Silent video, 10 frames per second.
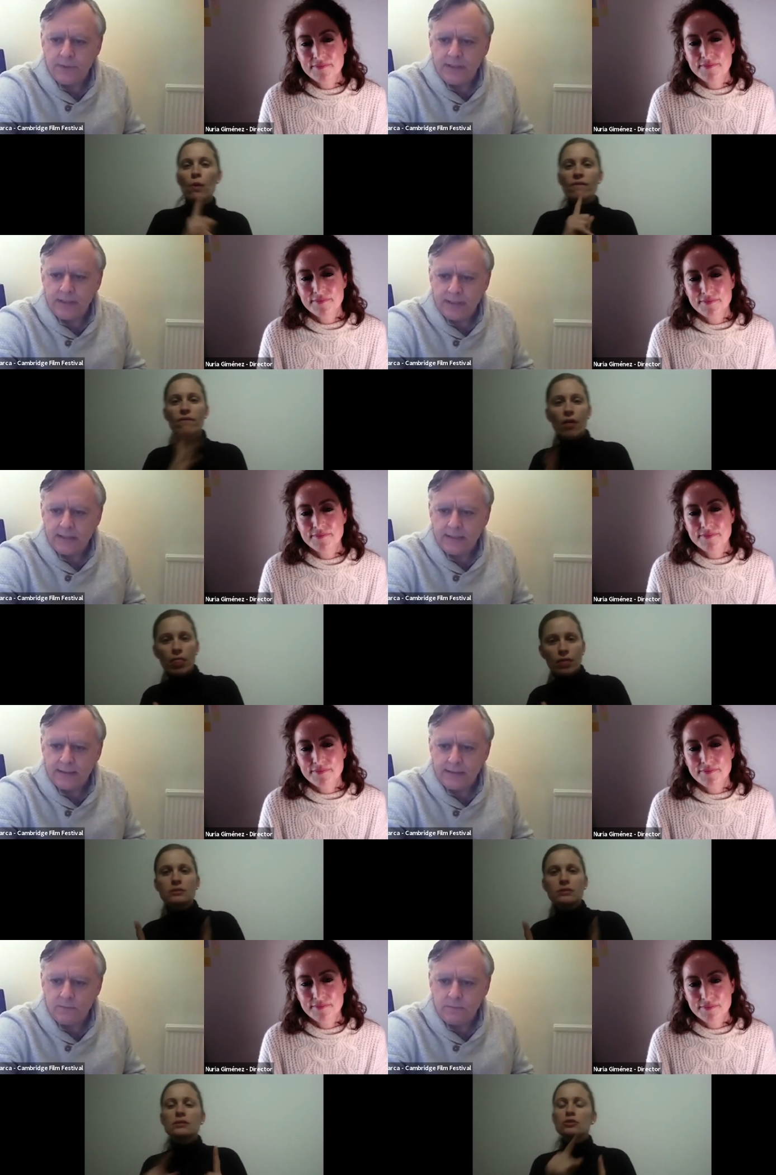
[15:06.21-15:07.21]
Speaker 1: your
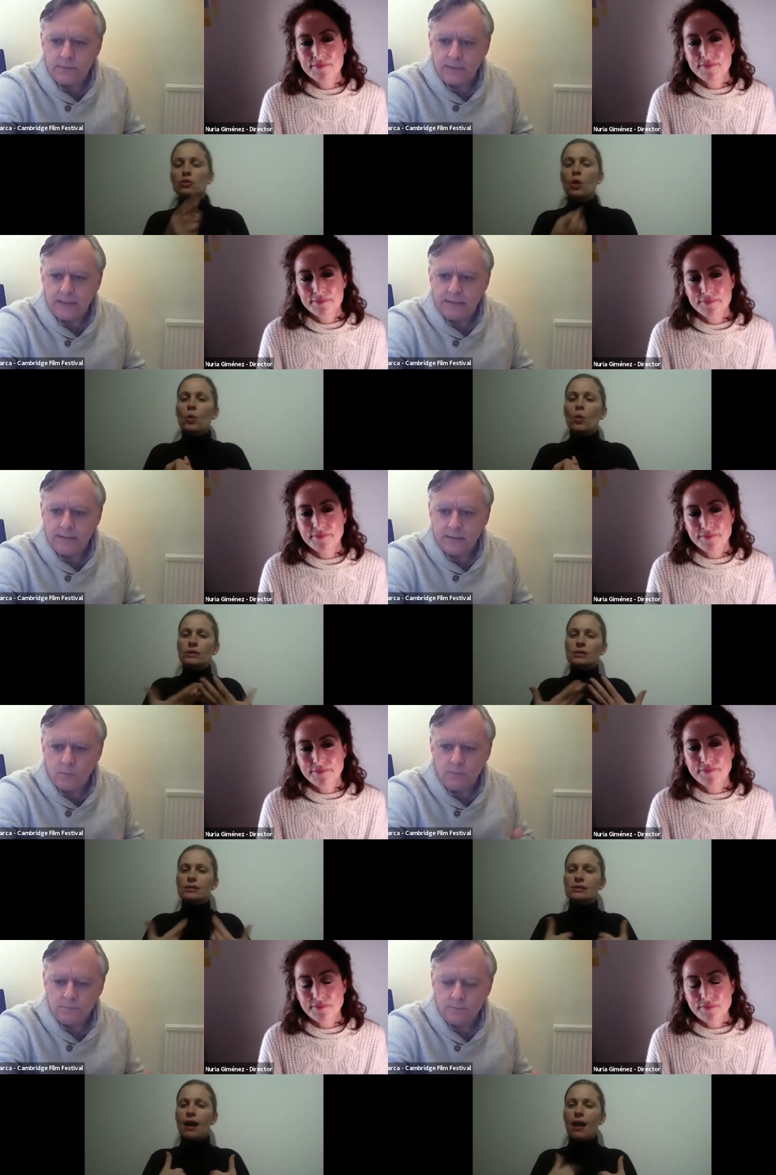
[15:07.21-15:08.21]
idea and, and,
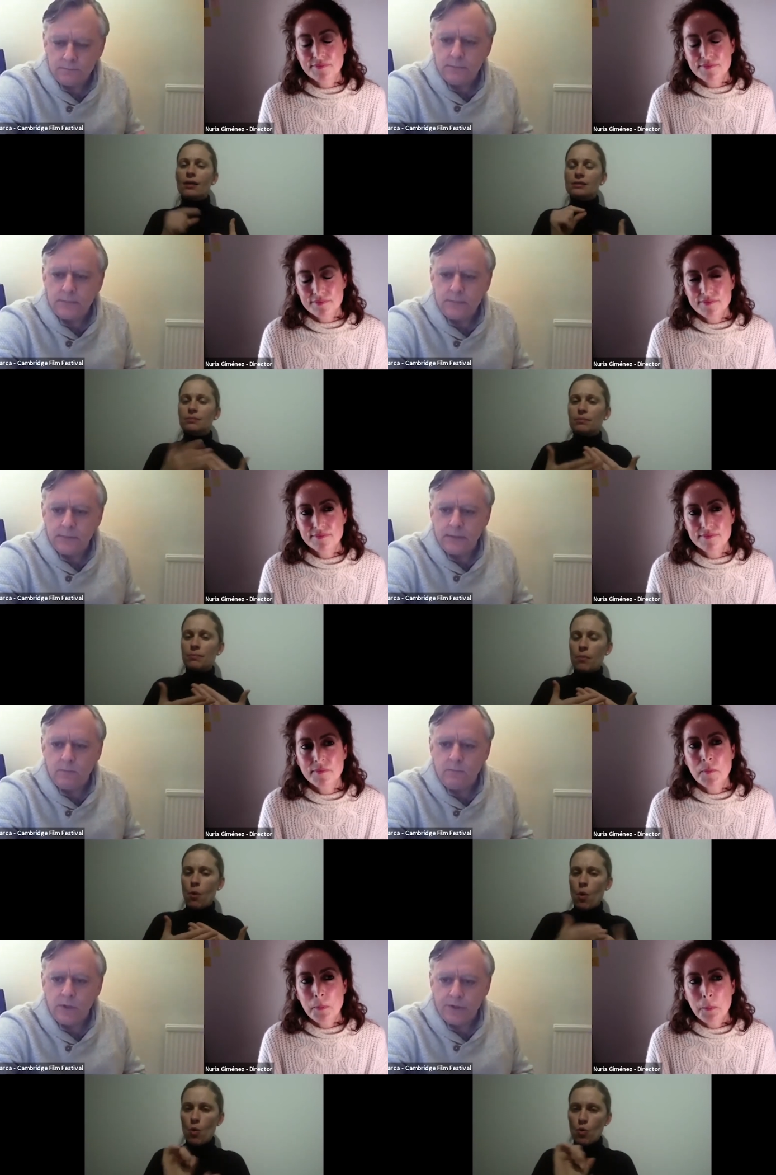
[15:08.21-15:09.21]
and
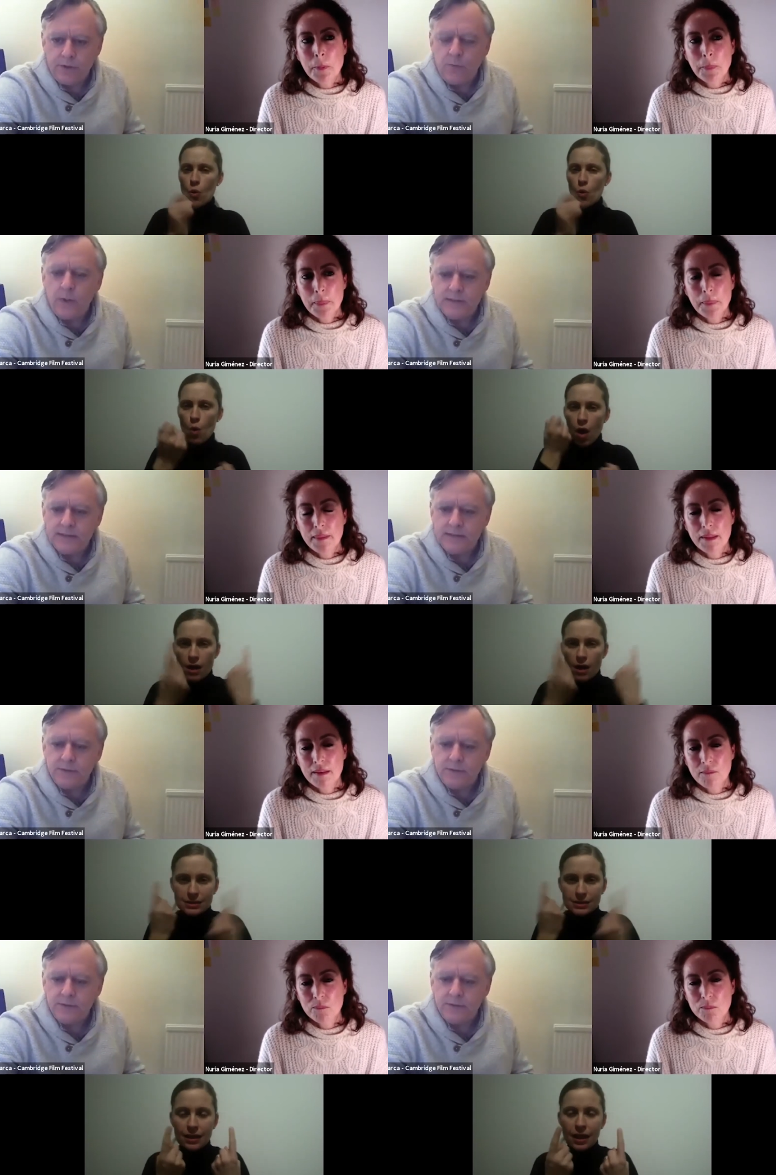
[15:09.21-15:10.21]
what you wanted
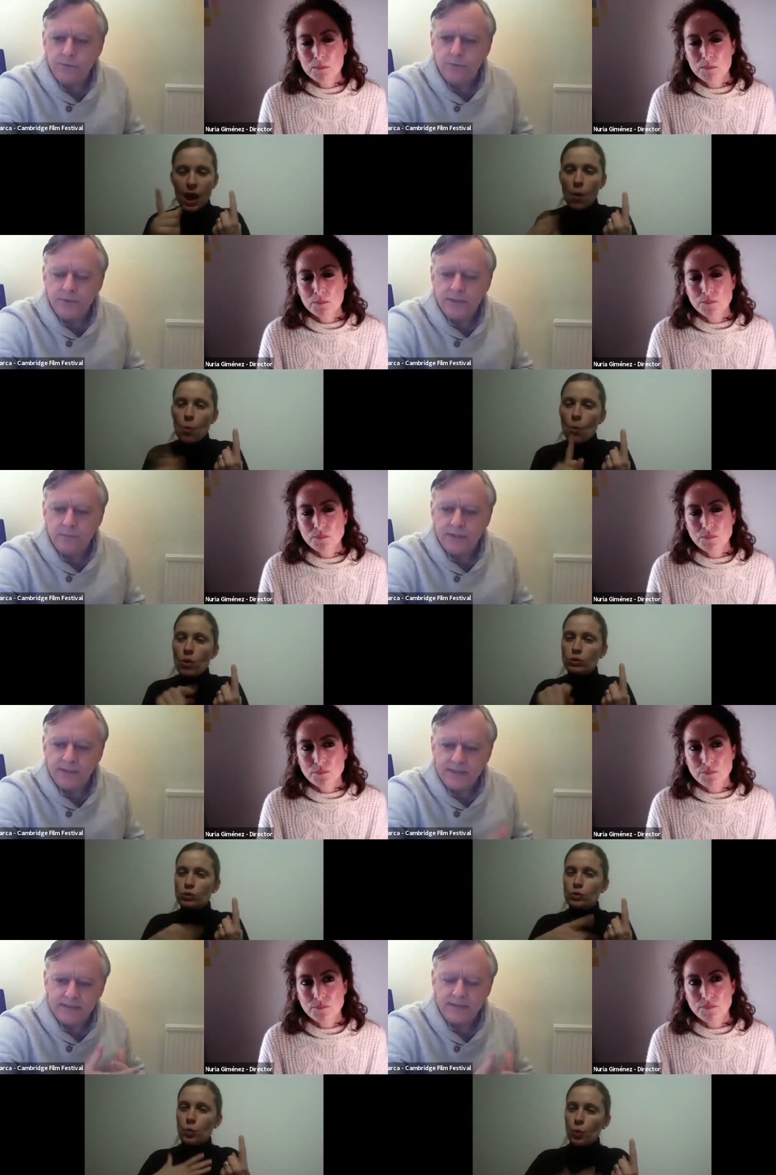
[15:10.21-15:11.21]
to to do with
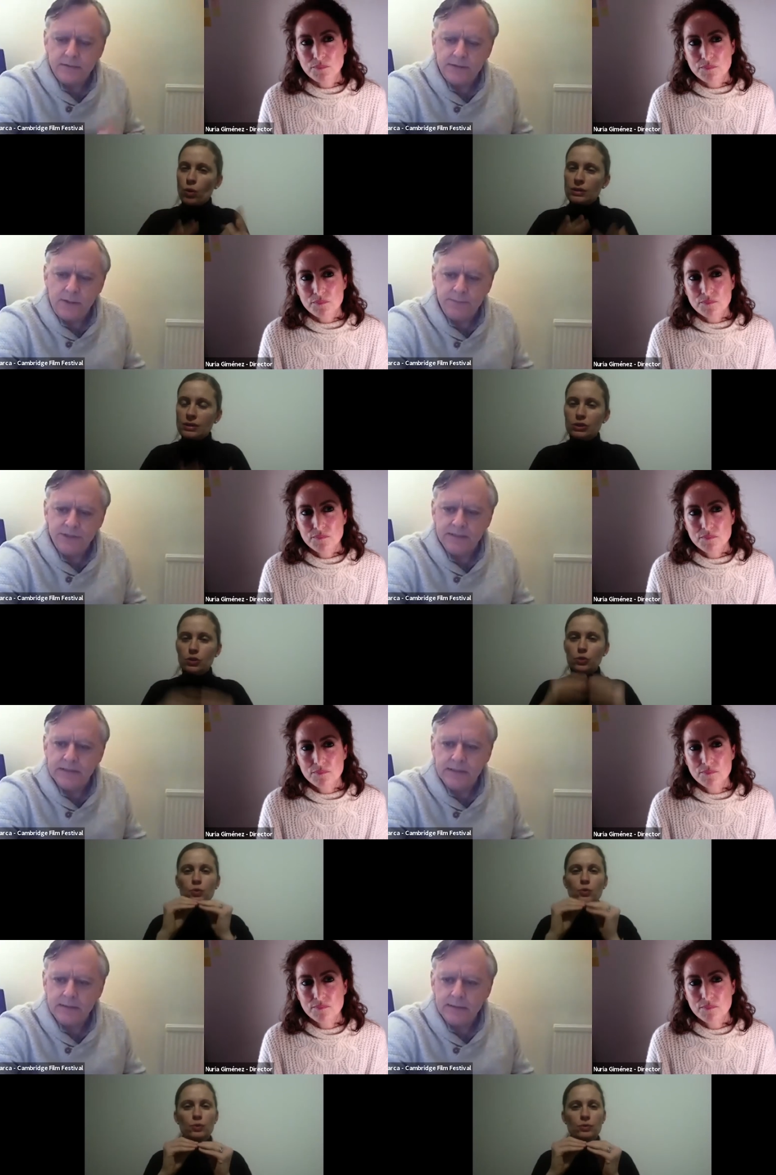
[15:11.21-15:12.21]
with this
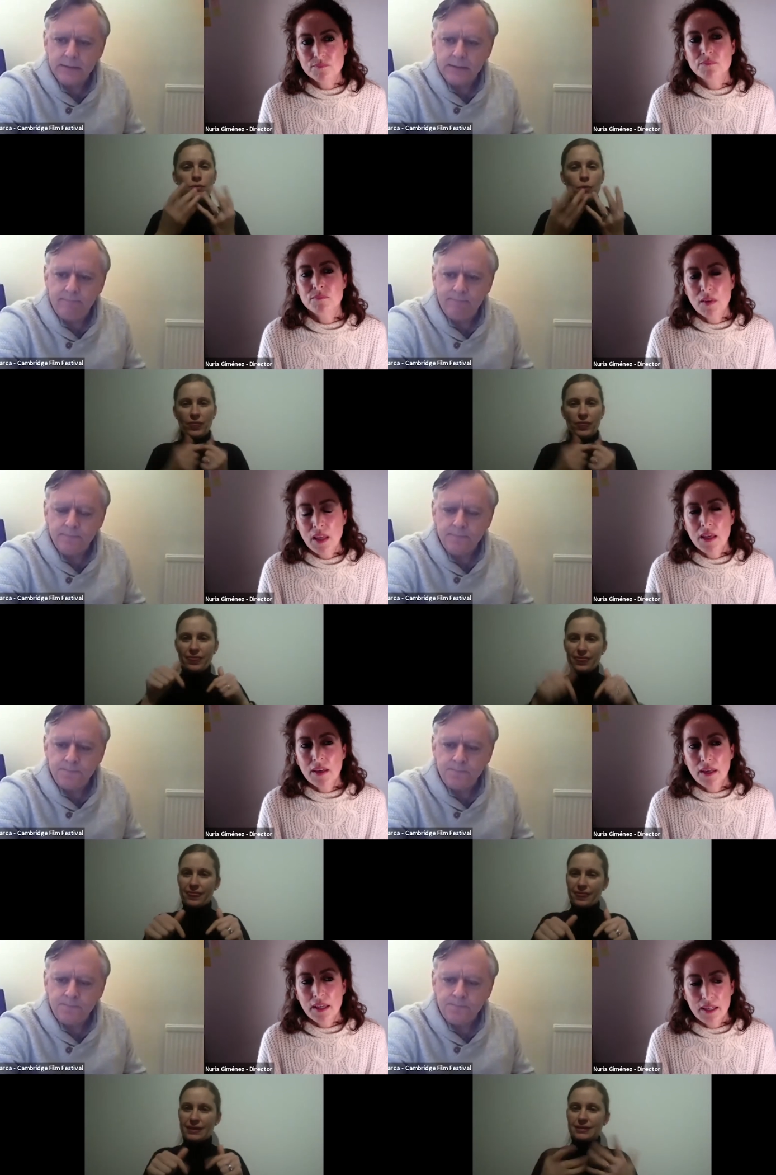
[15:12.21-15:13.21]
Speaker 2: subject.
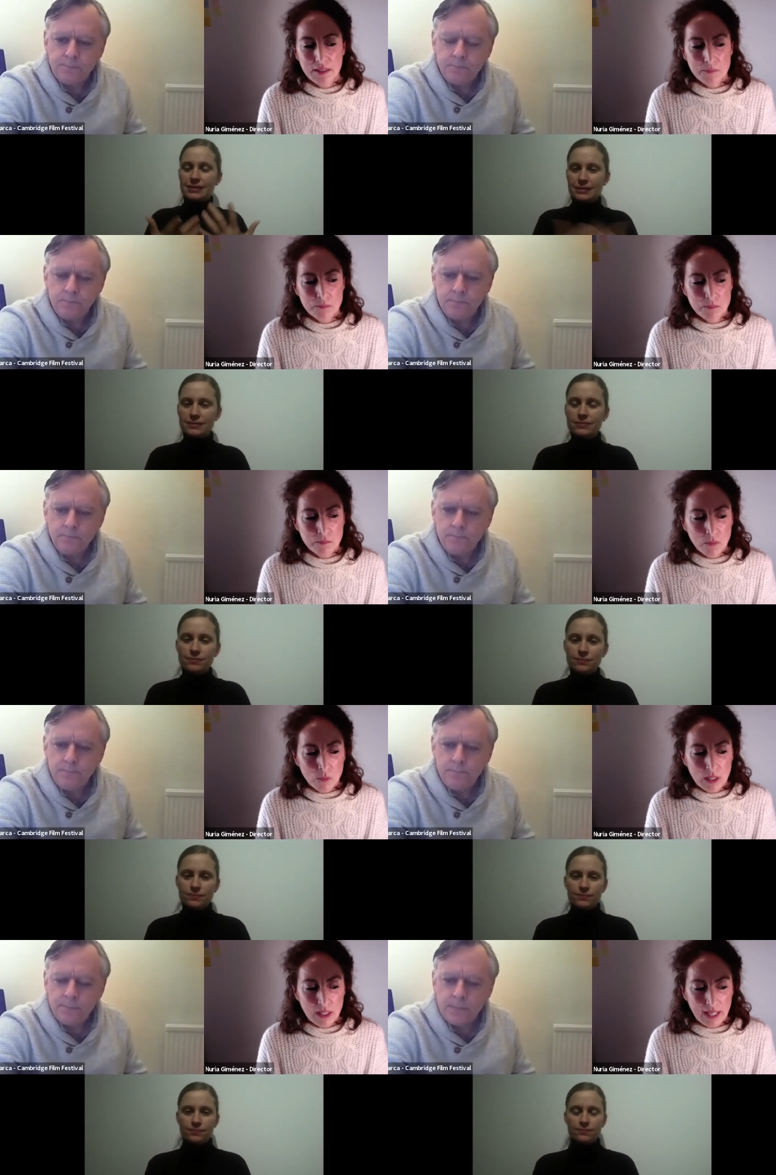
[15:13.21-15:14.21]
Um,
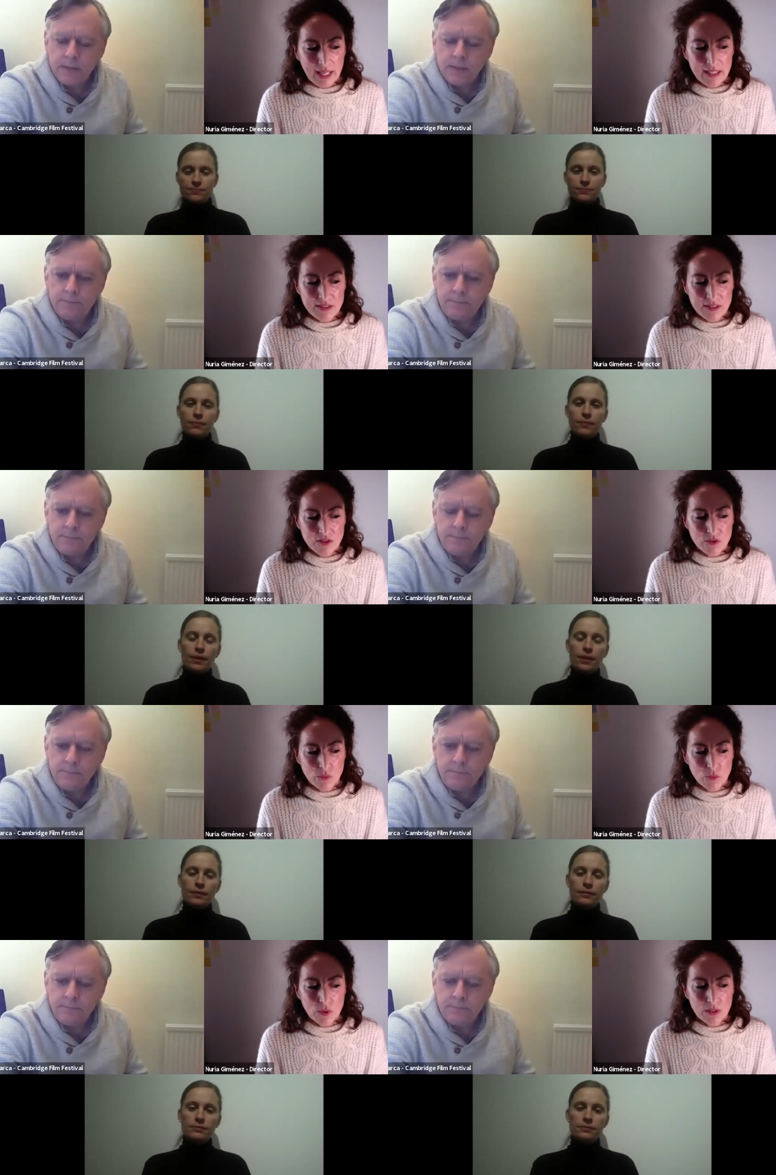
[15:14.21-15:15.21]
well, I
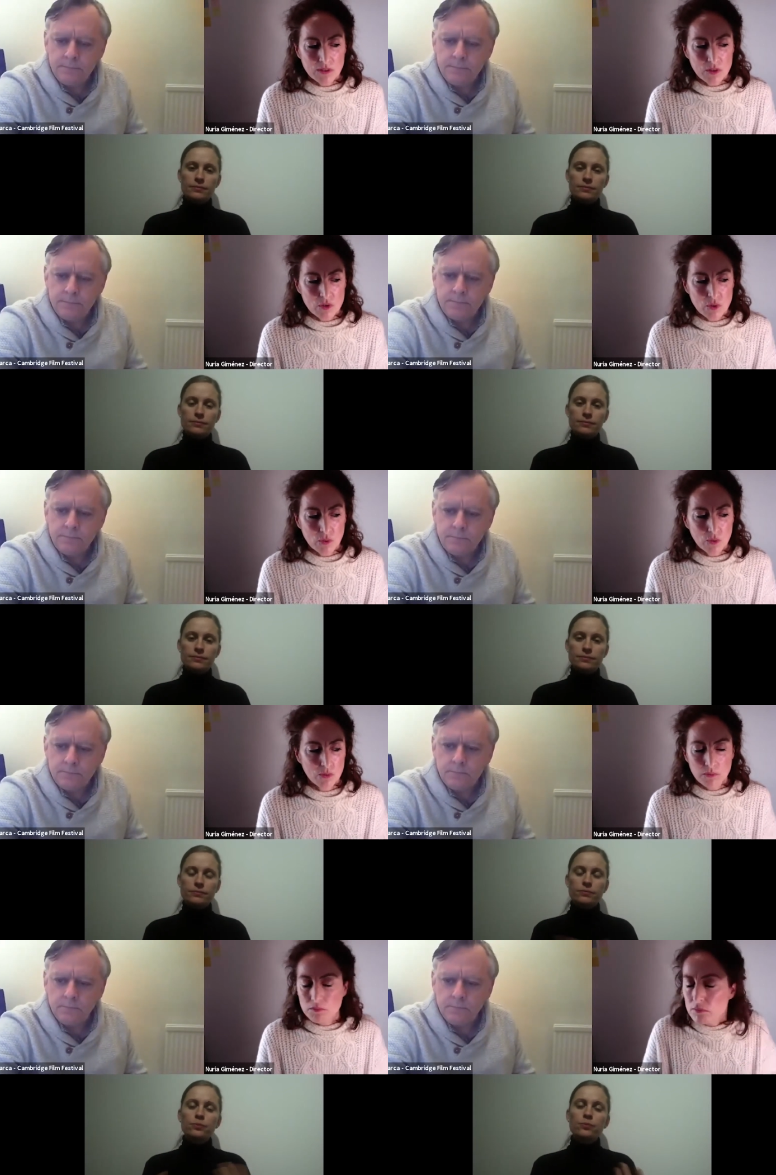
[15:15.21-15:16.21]
just wanted
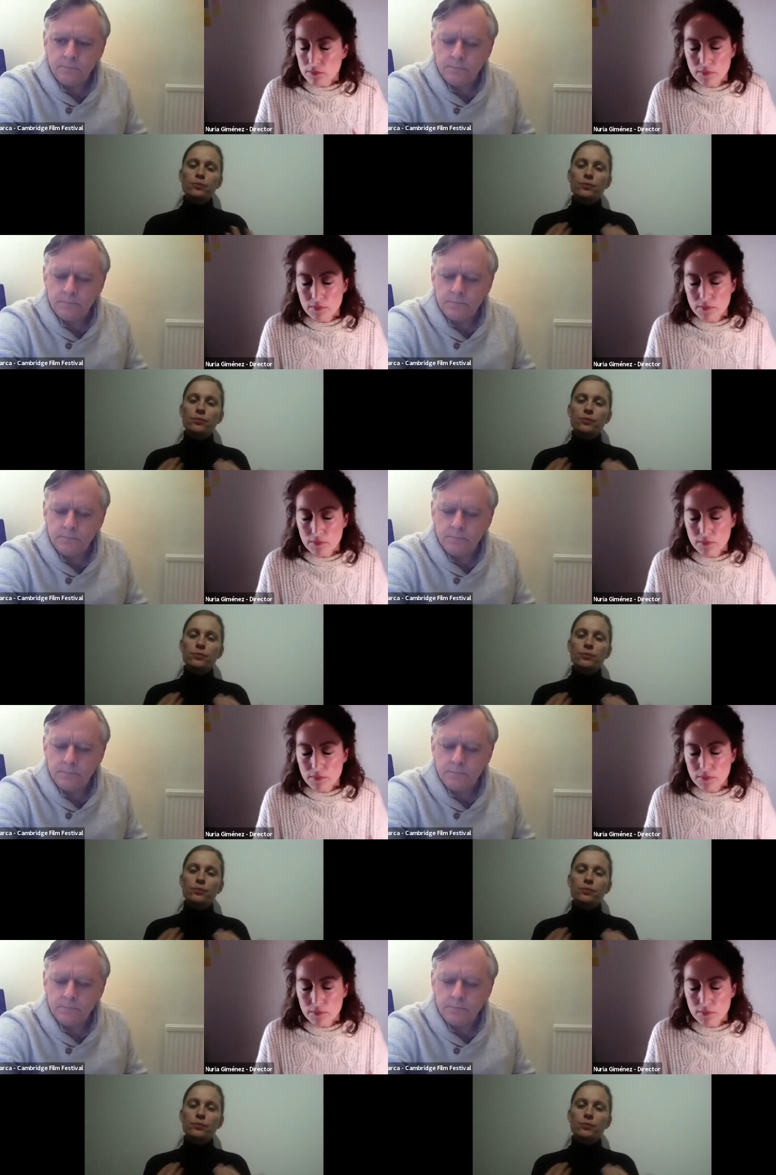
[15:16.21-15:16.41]
to